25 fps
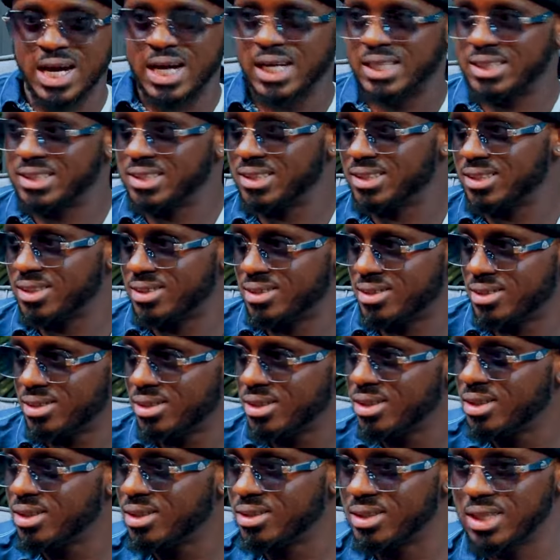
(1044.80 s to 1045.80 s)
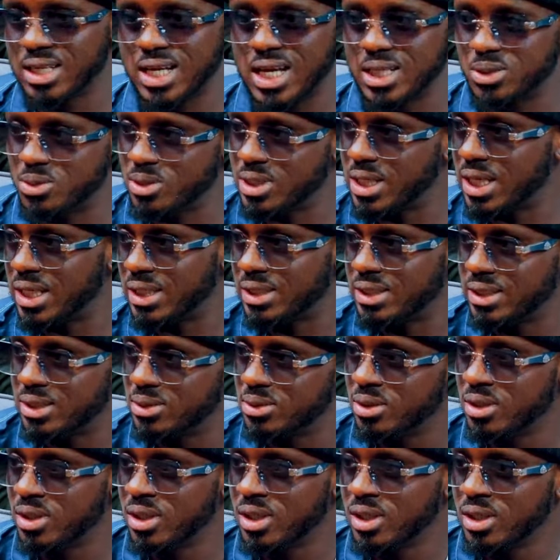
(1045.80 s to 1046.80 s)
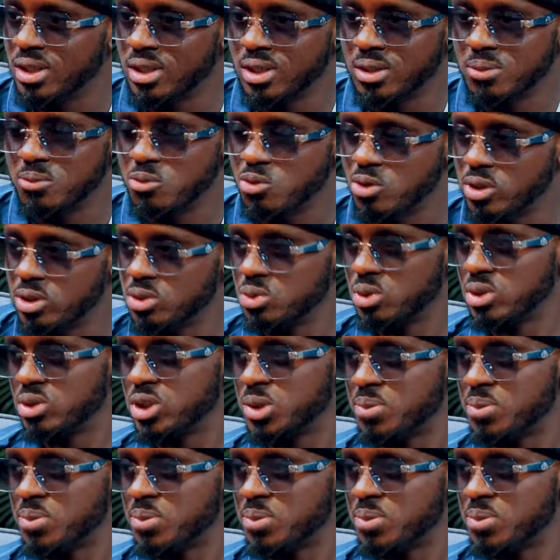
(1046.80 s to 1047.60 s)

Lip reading: artists. The last one I did was with